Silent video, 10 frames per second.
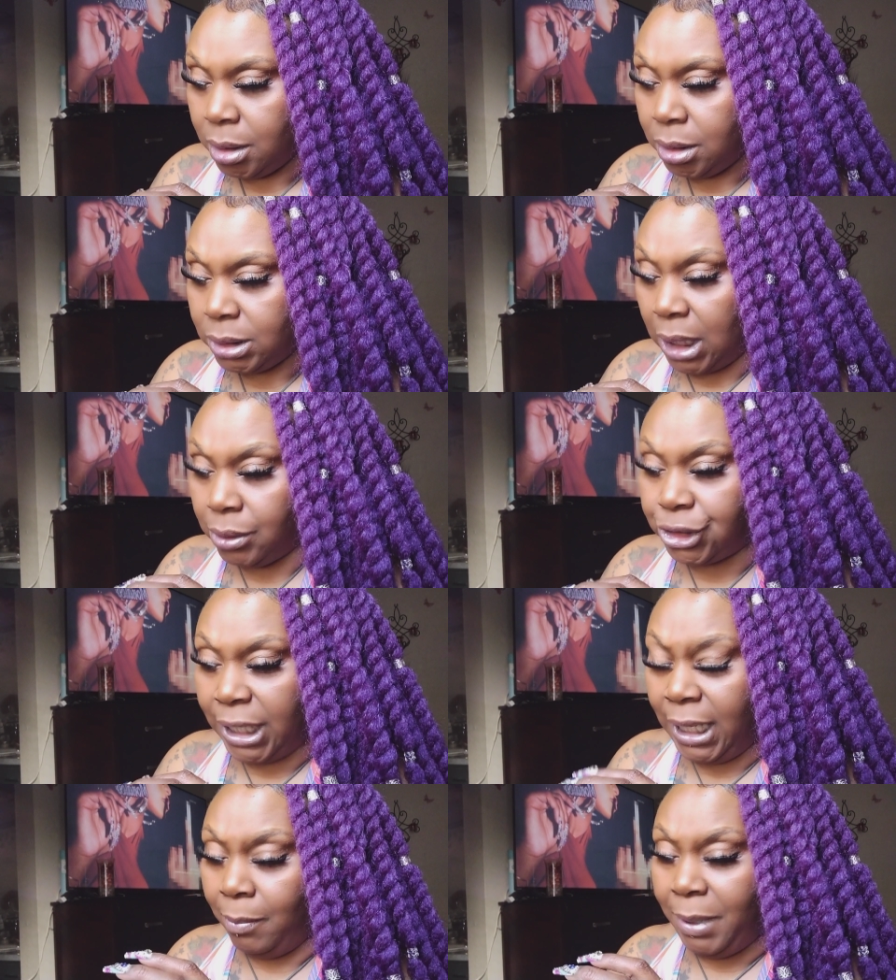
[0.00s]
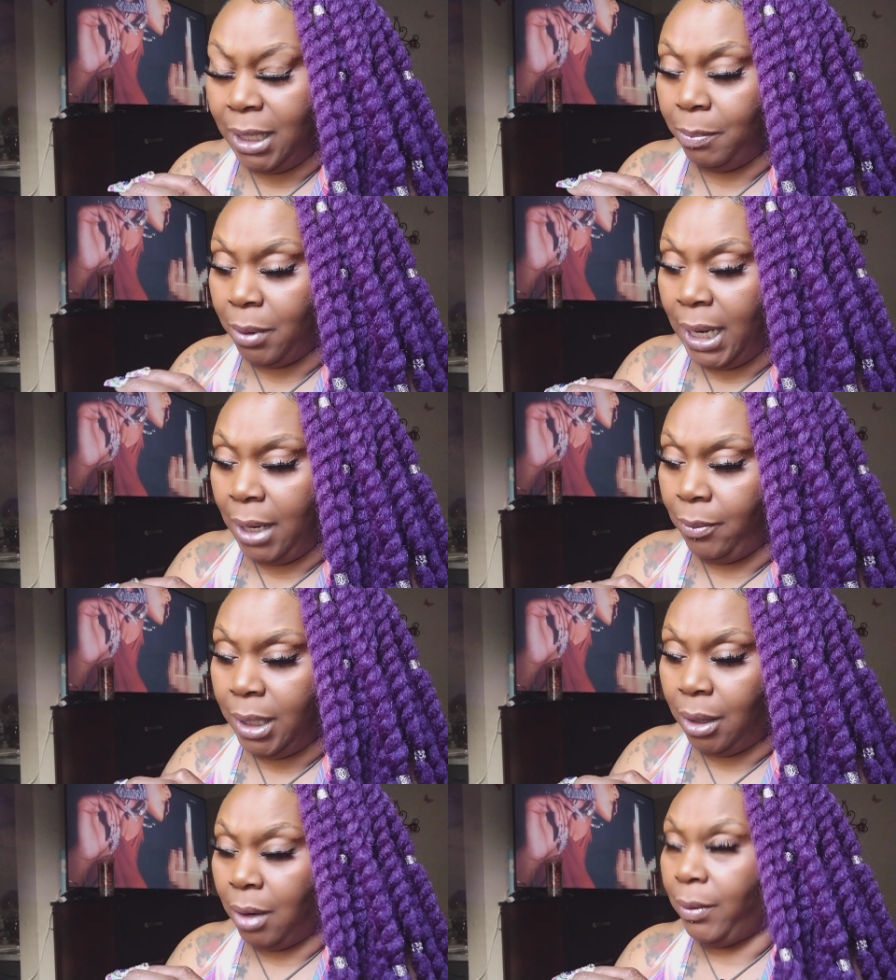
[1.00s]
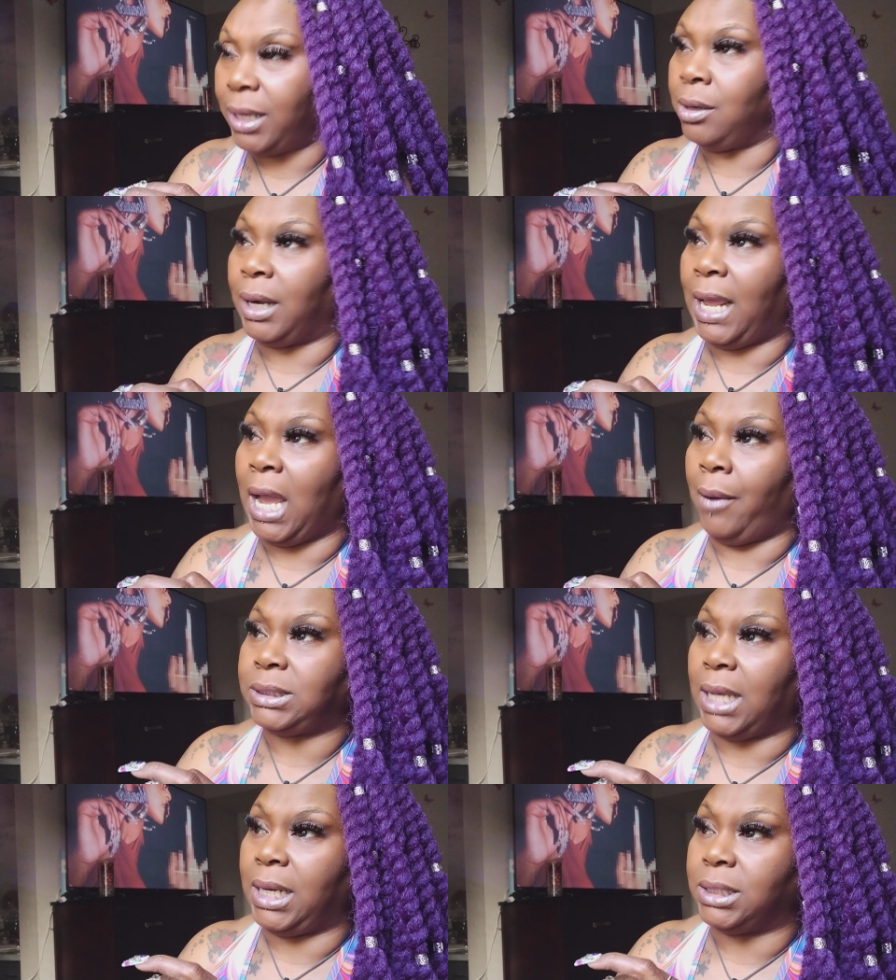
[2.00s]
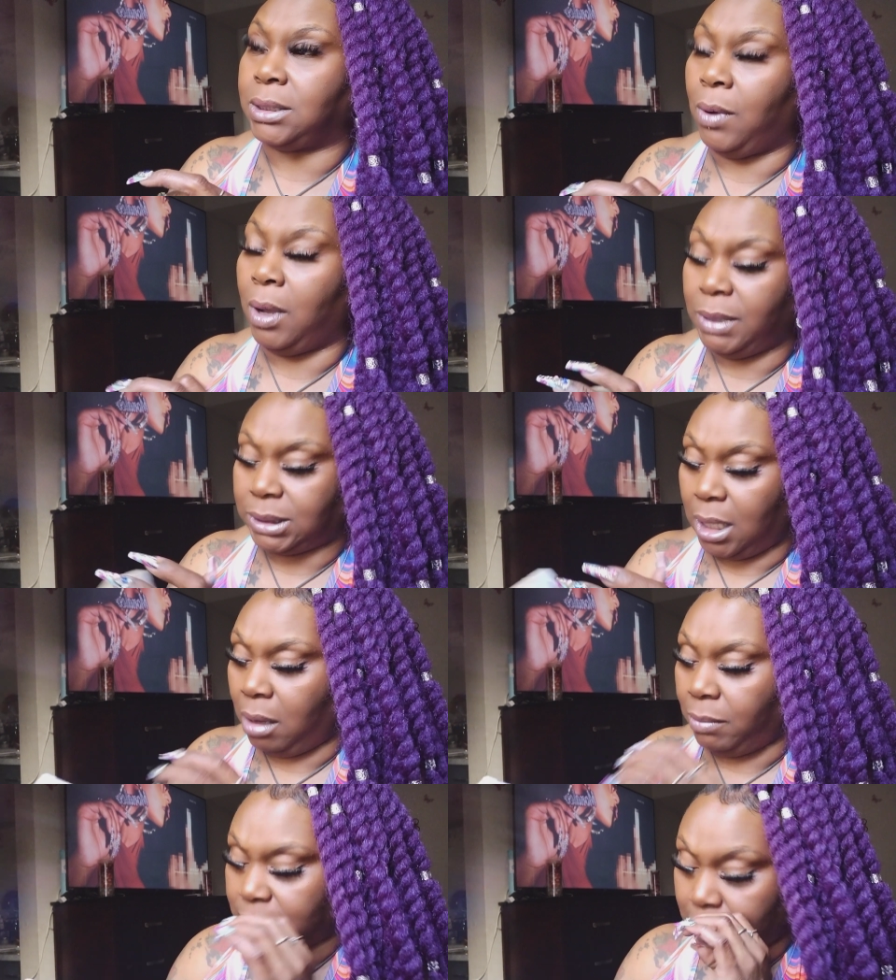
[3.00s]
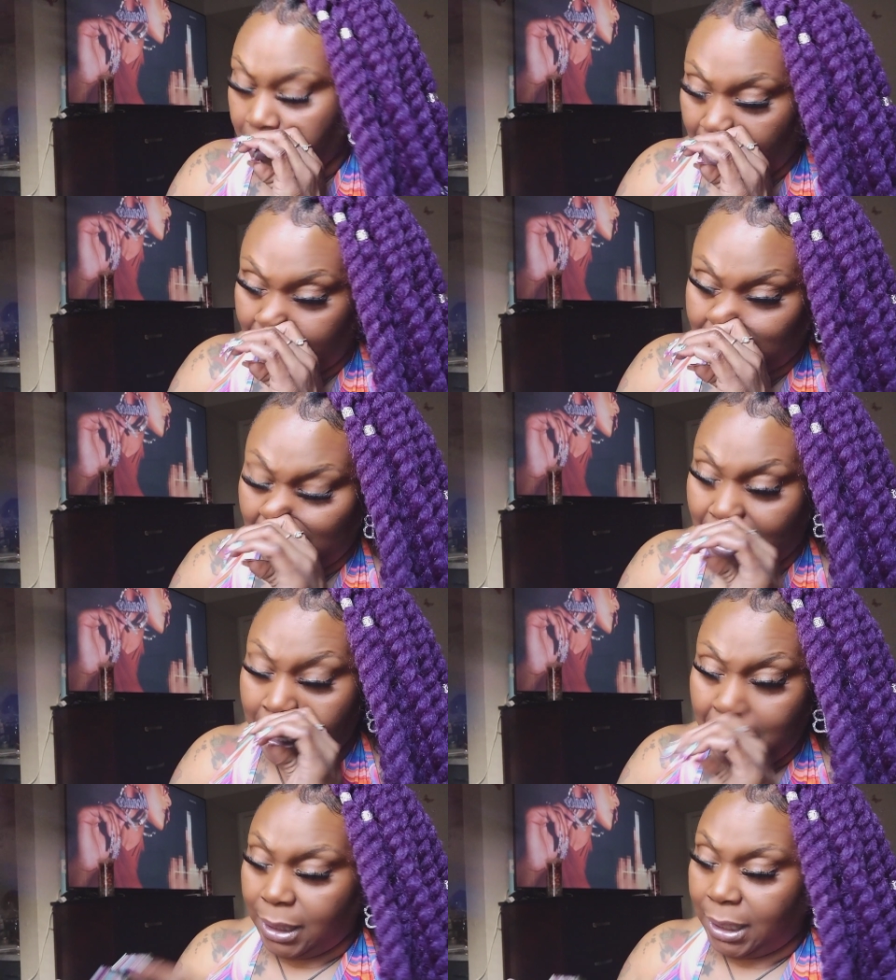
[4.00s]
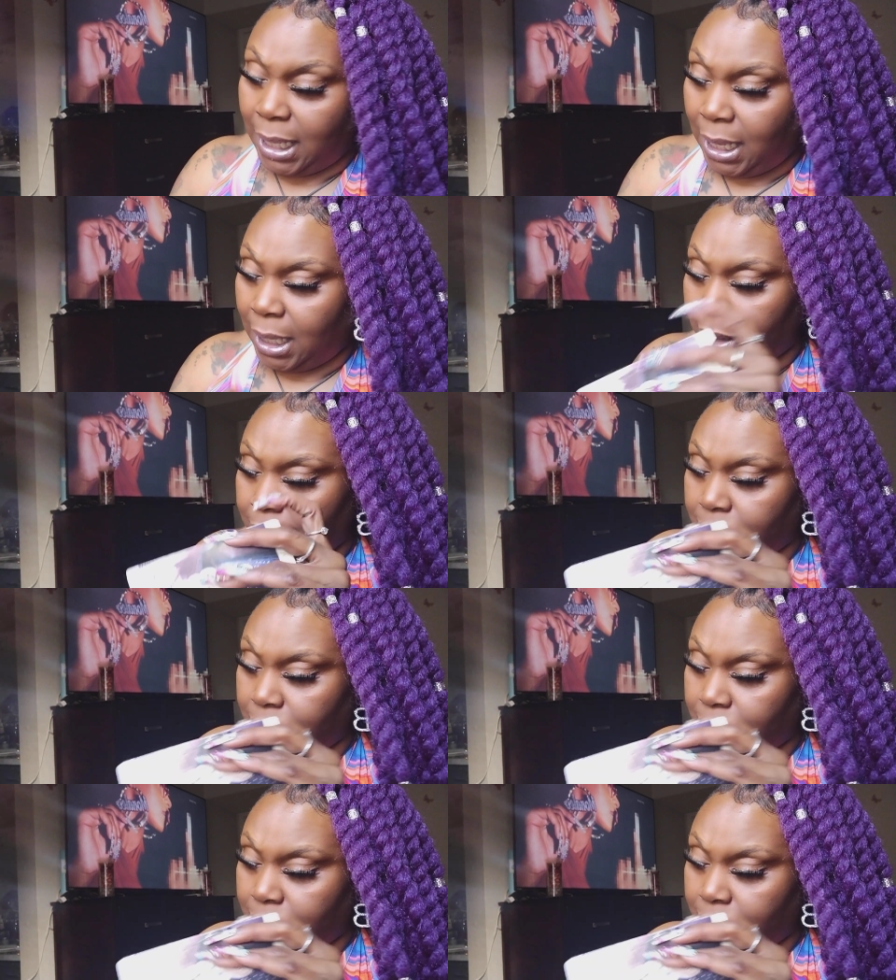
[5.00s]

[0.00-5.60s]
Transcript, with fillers: So she could be the breadwinner or, well, you know, they always say this the woman's home or something like that. Yeah.